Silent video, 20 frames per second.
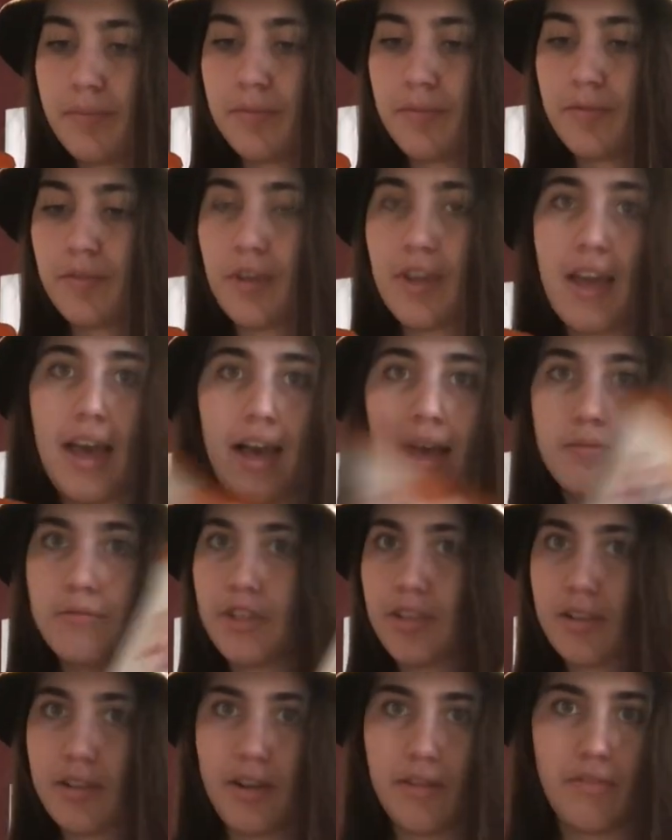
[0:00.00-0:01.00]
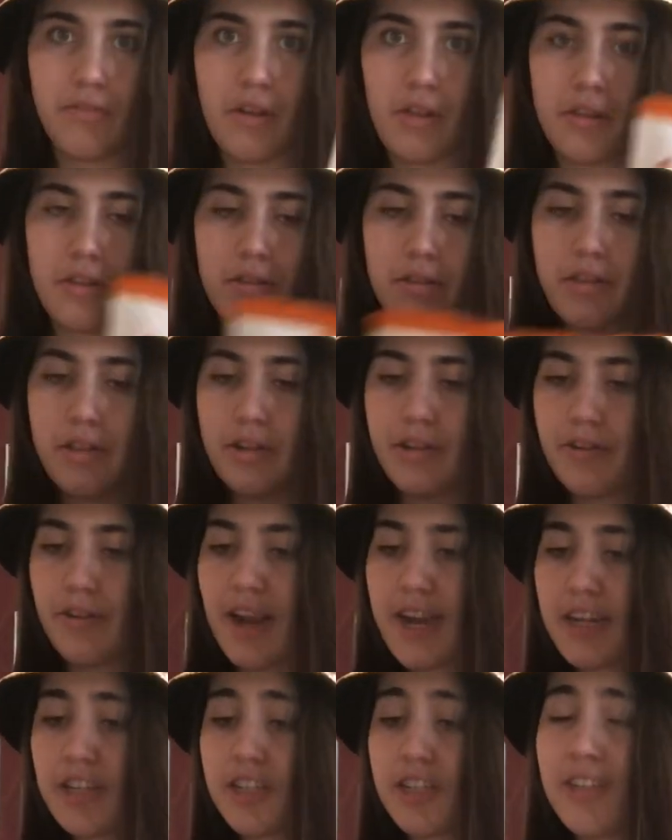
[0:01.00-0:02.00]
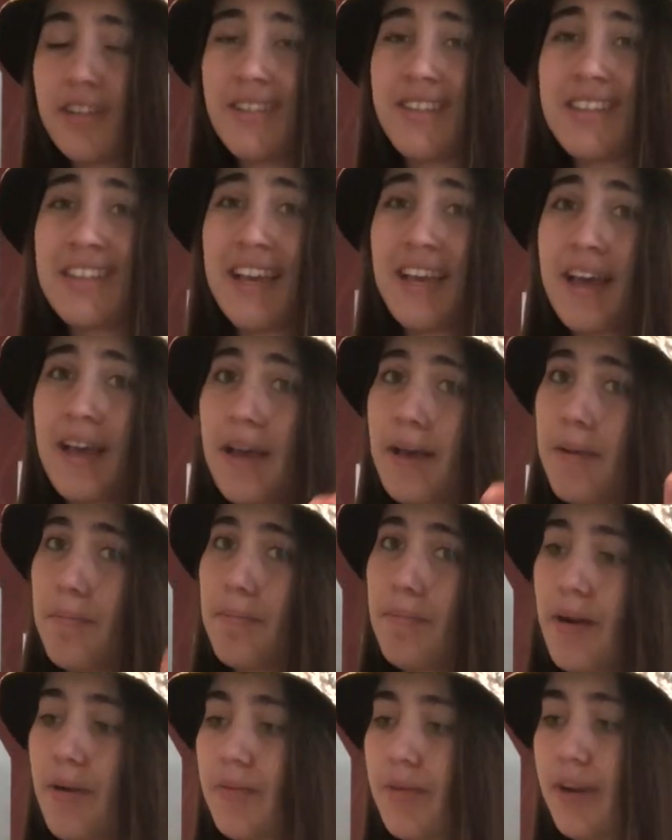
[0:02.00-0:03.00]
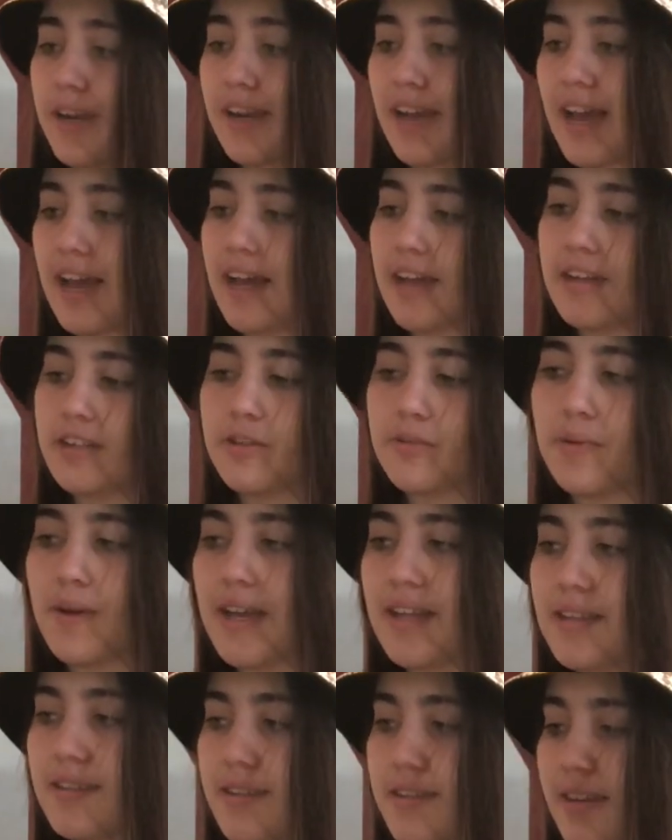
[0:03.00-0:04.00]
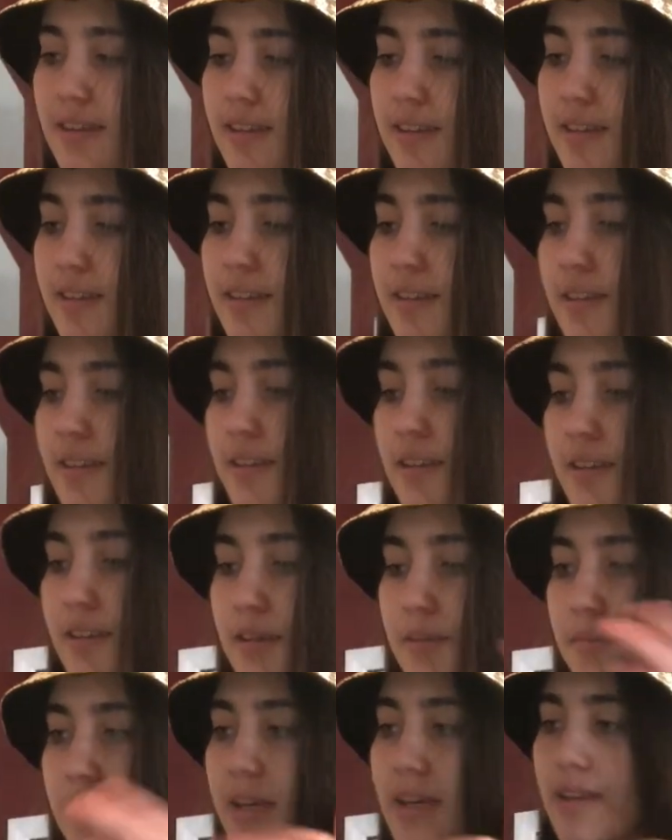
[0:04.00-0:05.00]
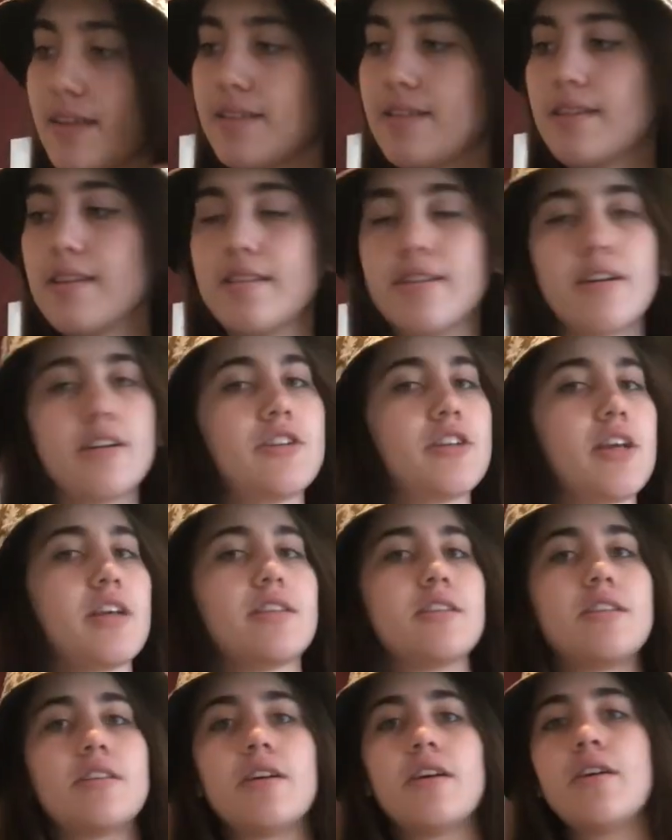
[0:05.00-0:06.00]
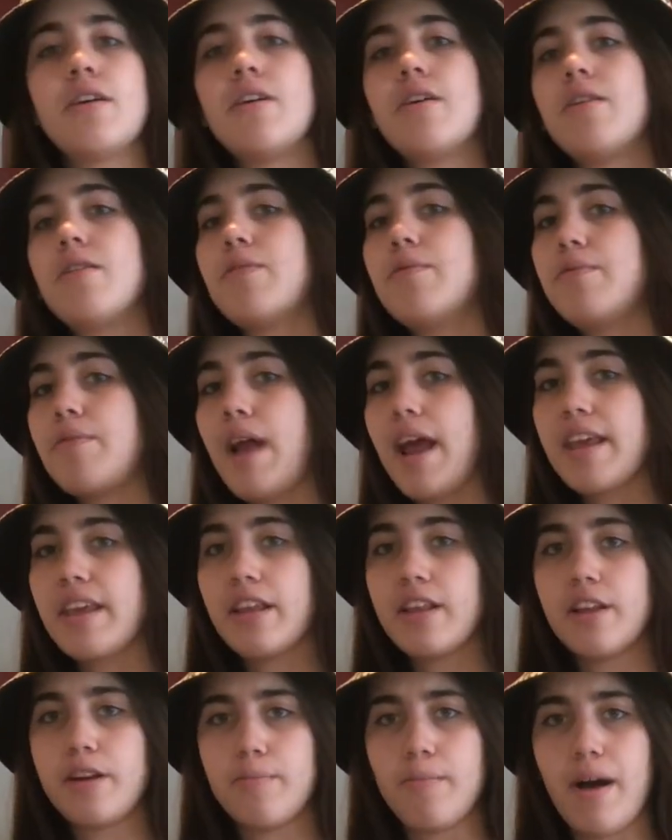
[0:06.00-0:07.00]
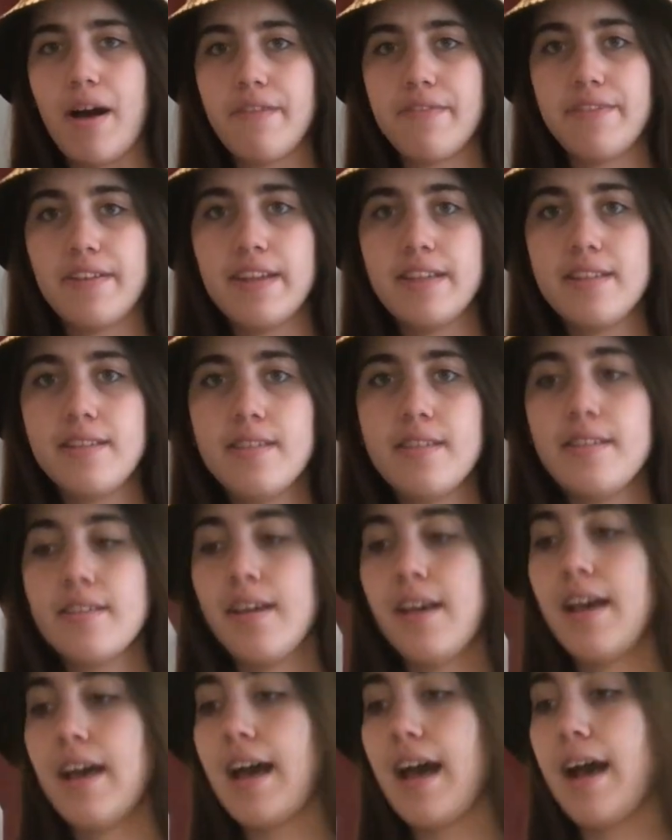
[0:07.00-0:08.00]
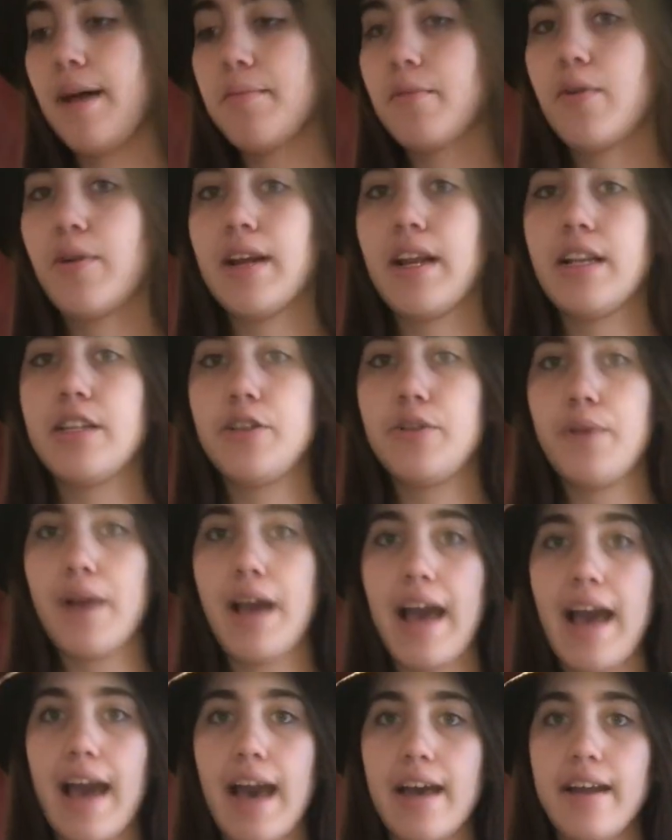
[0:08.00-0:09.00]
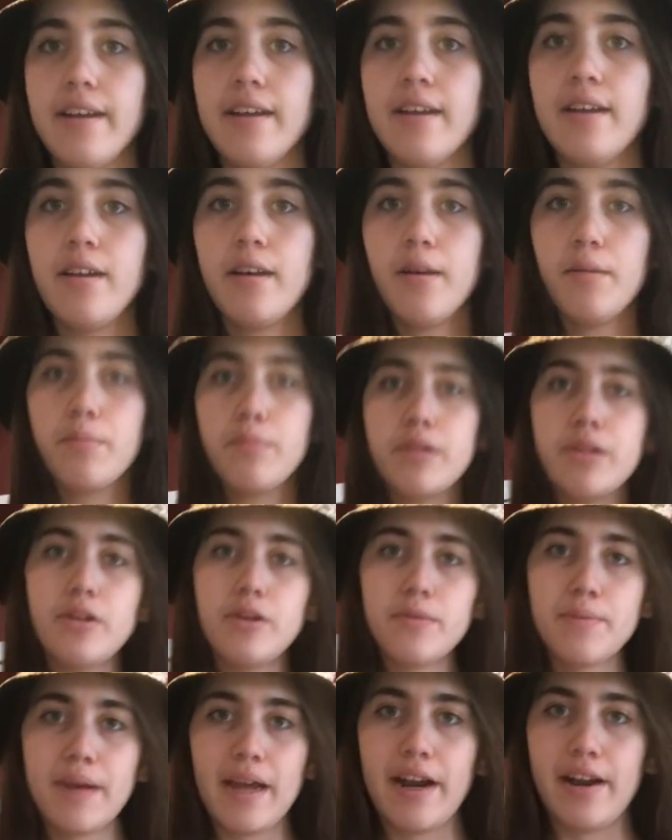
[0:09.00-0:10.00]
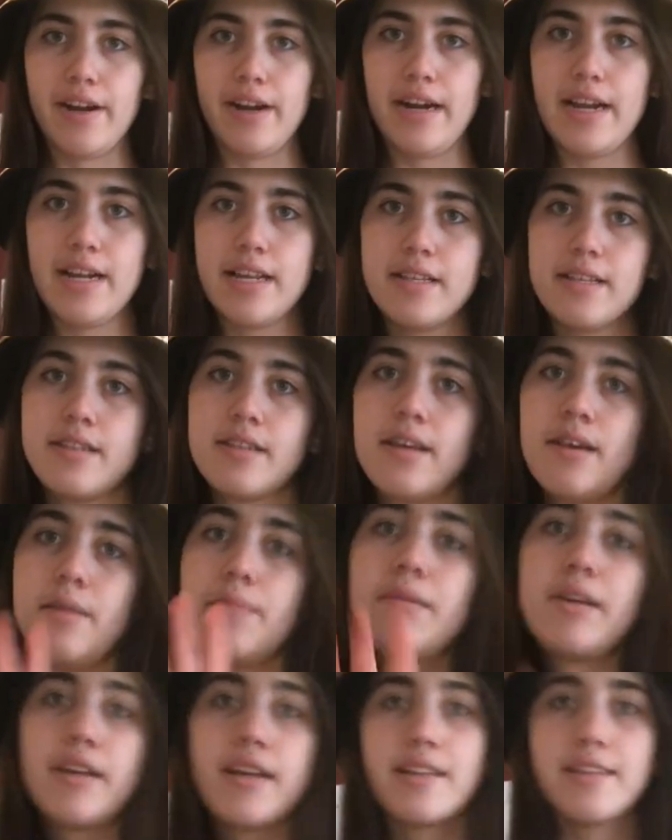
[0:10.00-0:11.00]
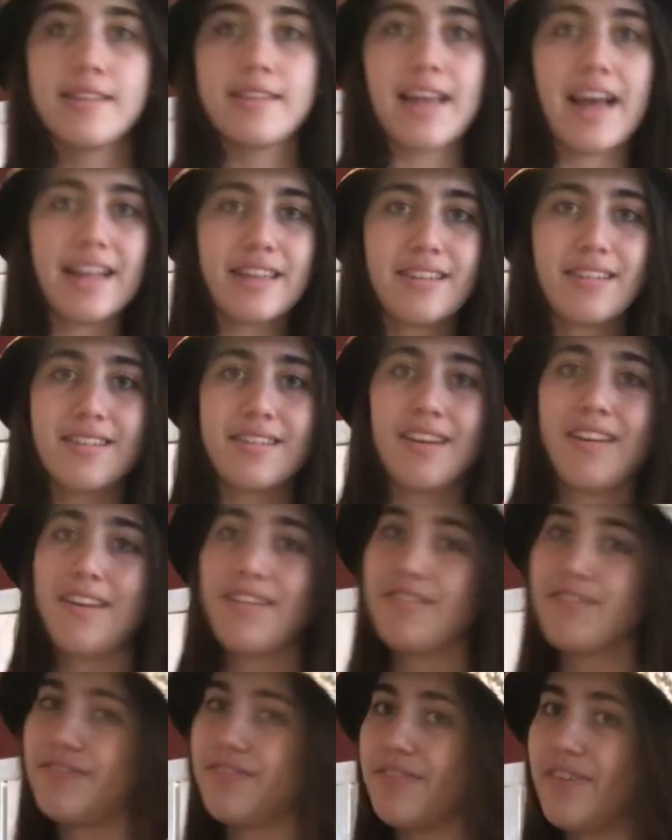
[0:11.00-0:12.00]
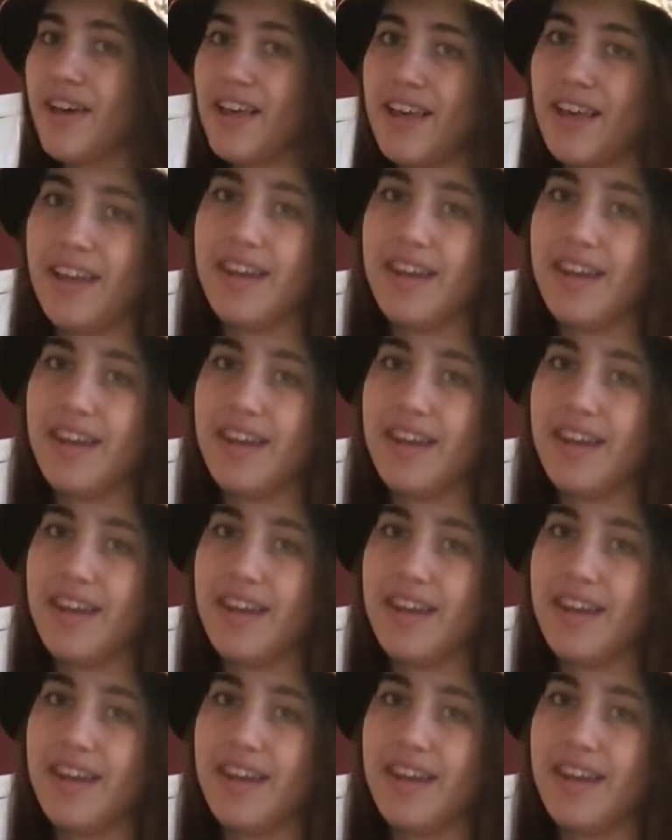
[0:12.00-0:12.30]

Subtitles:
So yeah, I'm just gonna follow the directions, but we're gonna add a twist. Because these are just regular muffins, I'm going to add blueberries because that's fun.